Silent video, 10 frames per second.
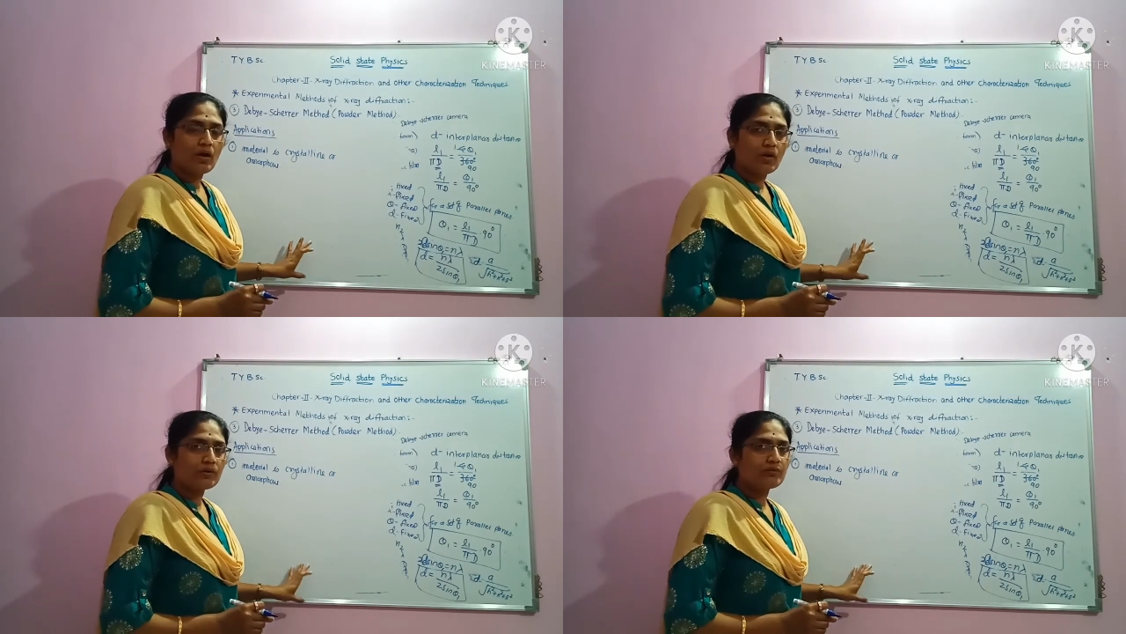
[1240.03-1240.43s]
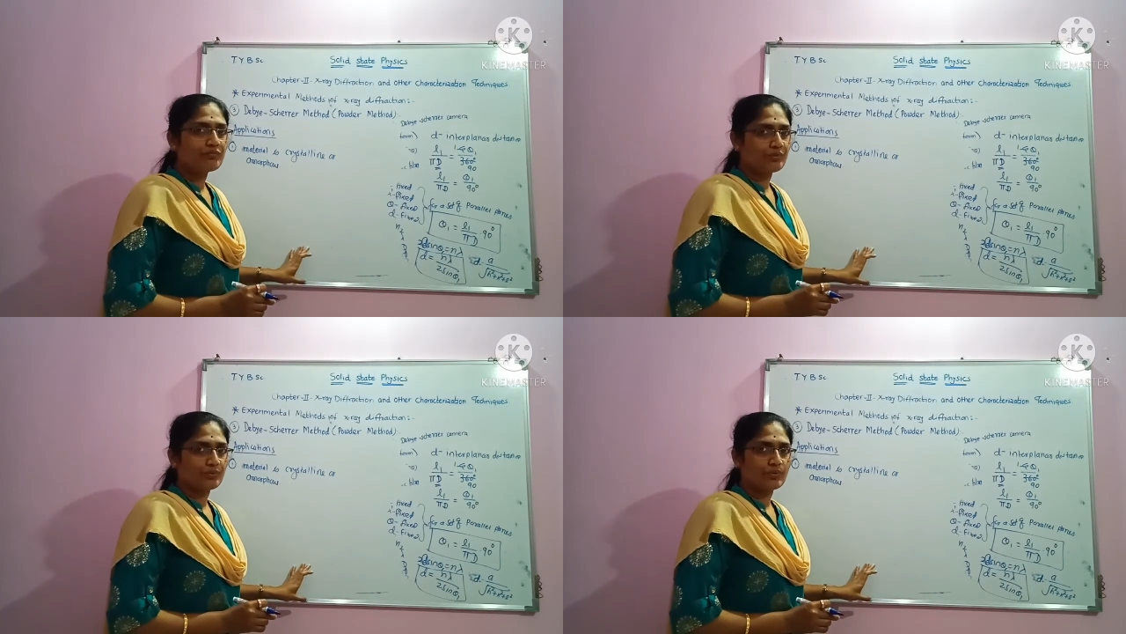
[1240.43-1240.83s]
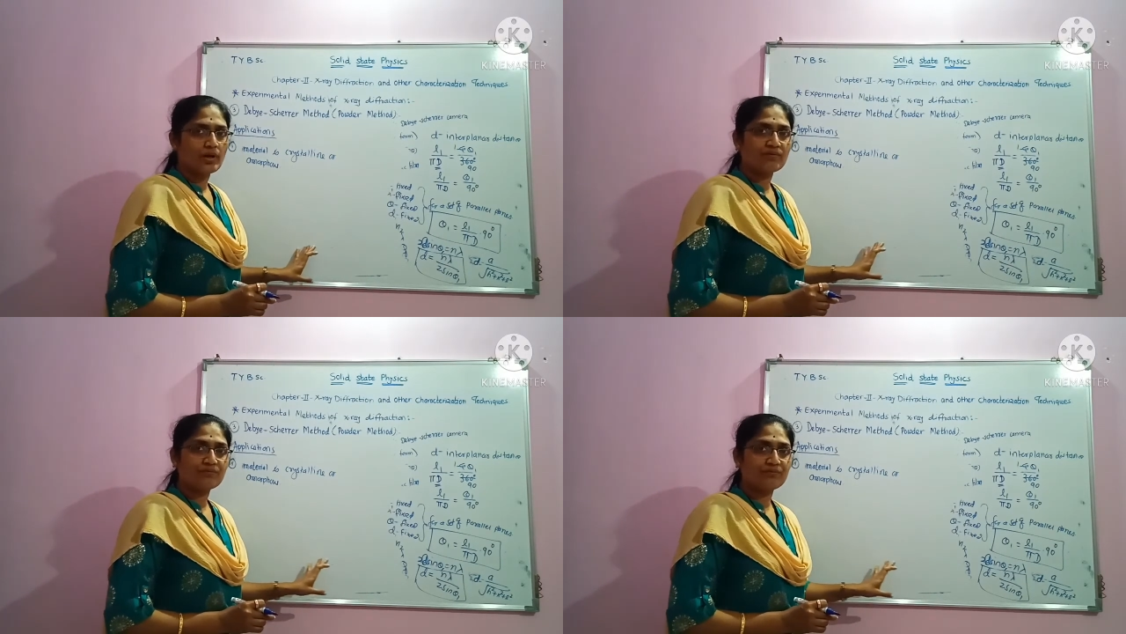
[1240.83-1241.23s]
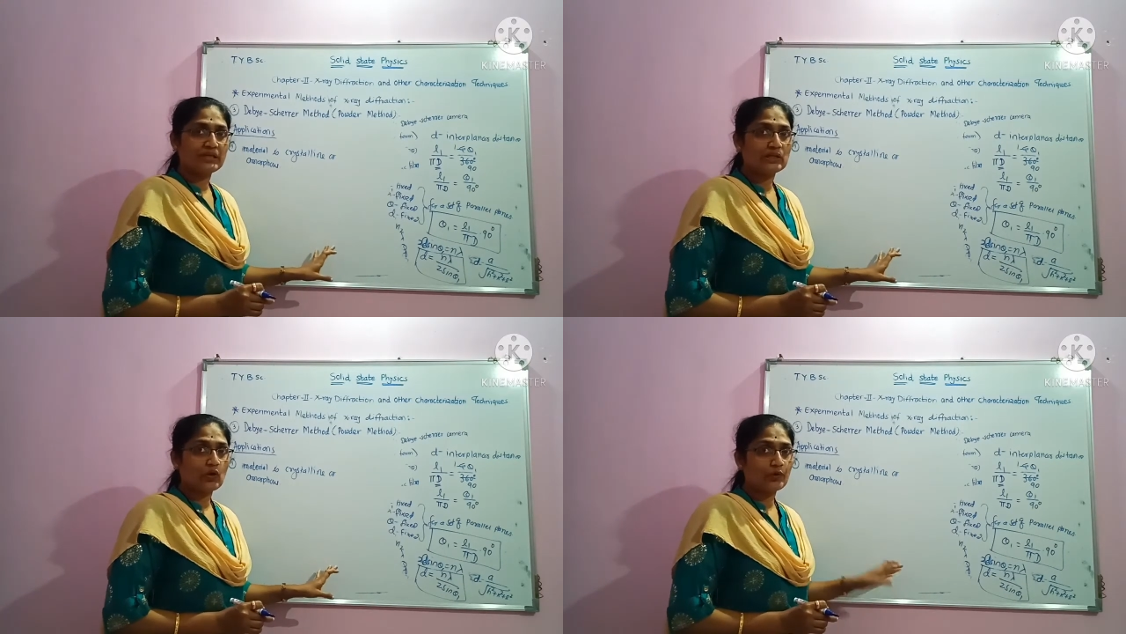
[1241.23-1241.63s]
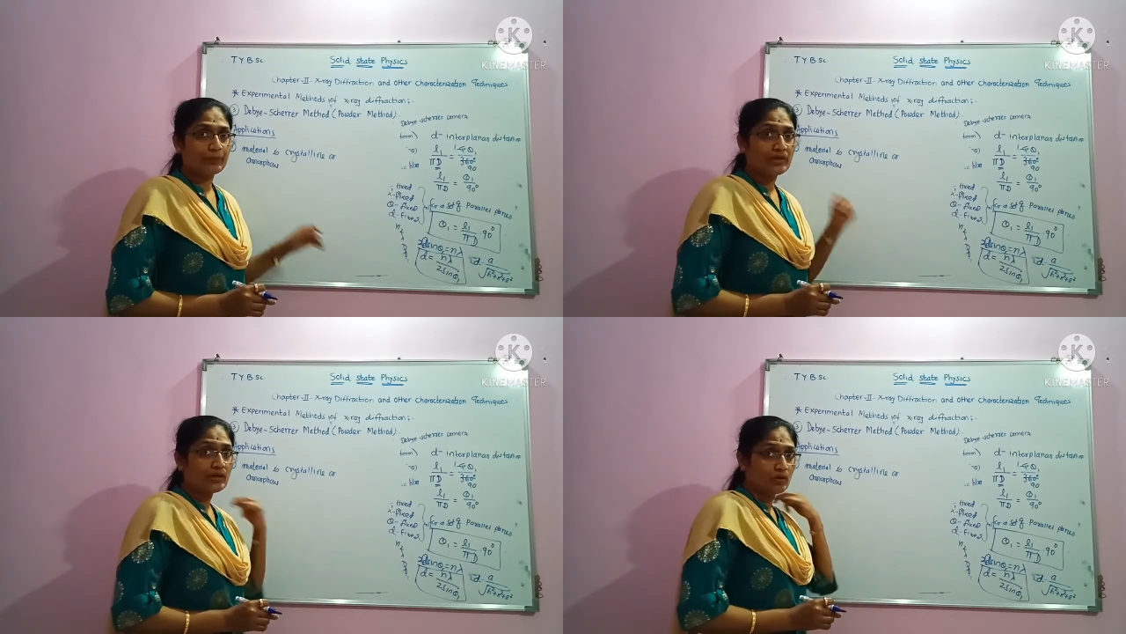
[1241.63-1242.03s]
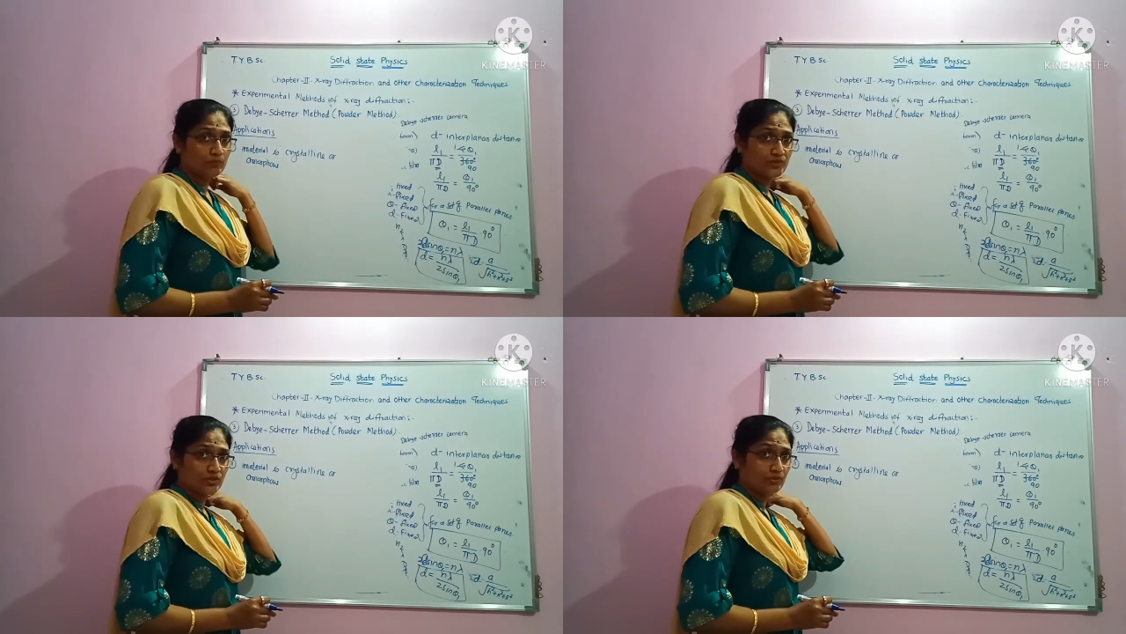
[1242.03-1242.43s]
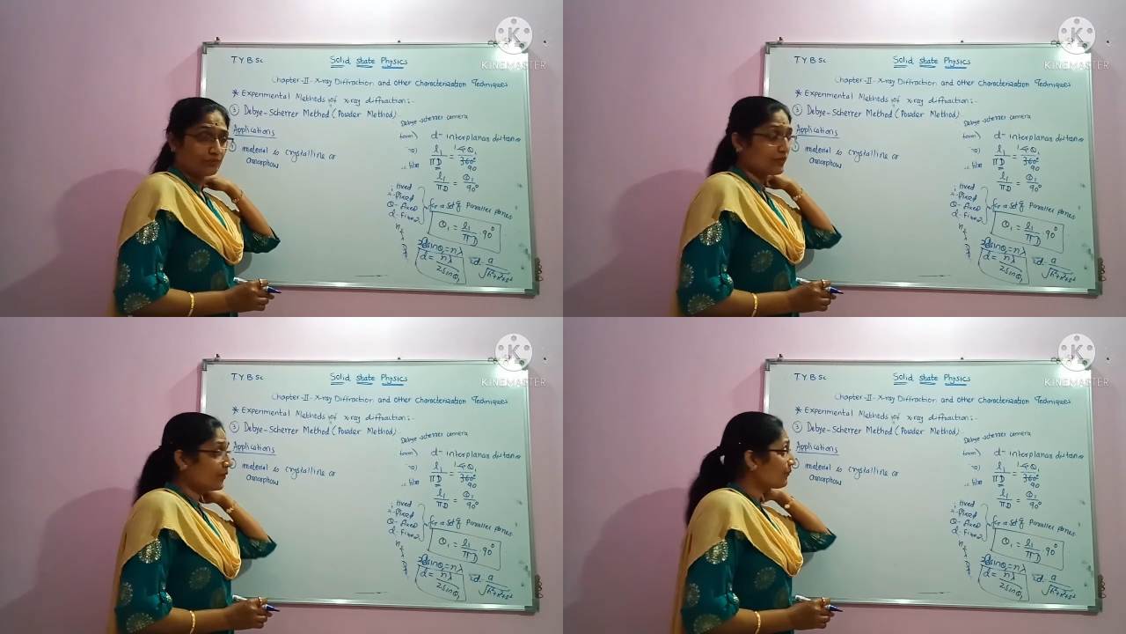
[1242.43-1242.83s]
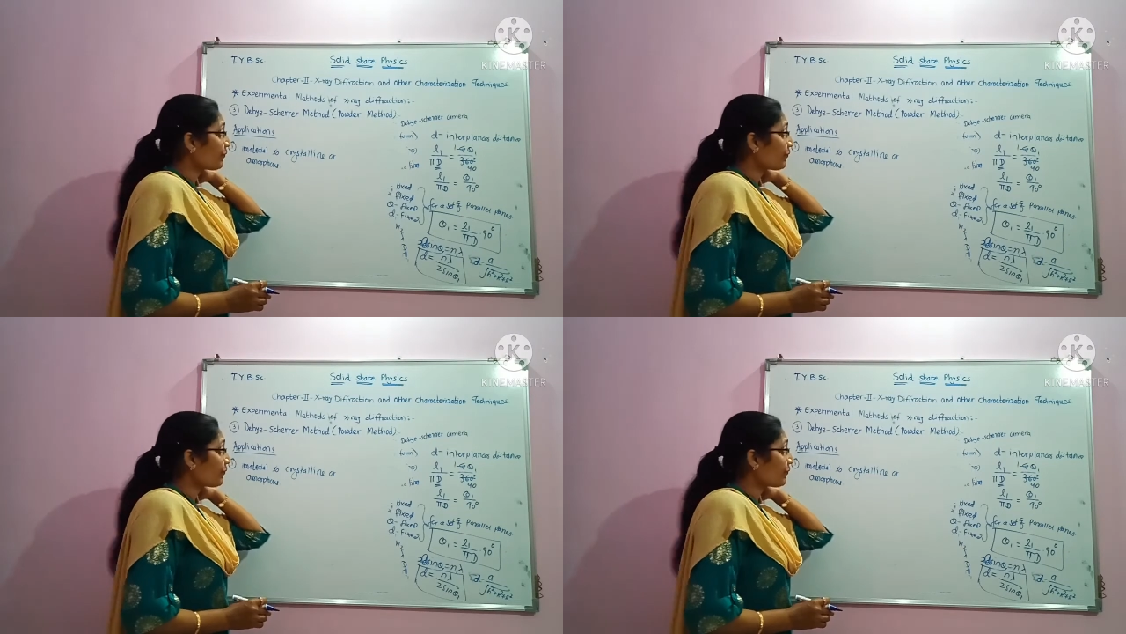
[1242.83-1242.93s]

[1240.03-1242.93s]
or the photograph will not be observed,